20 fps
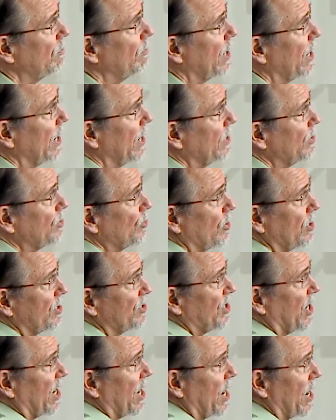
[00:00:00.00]
Mind Toward a
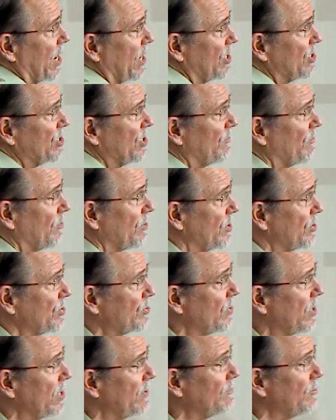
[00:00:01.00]
Psychology for the
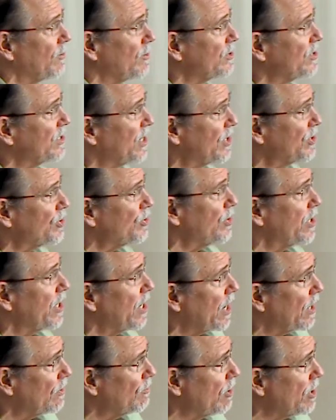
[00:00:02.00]
21st Century,
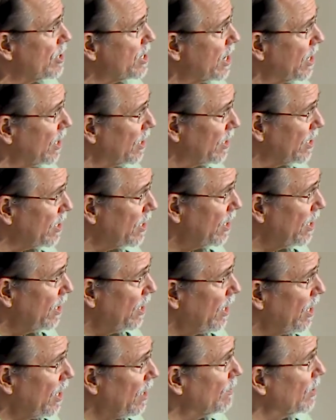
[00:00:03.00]
Edward Kelly,
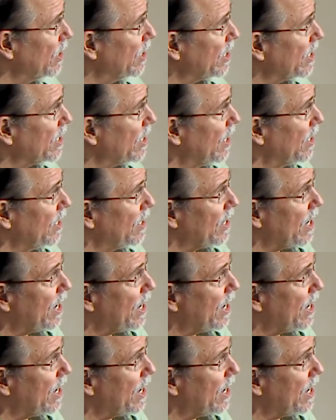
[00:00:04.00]
Emily Kelly,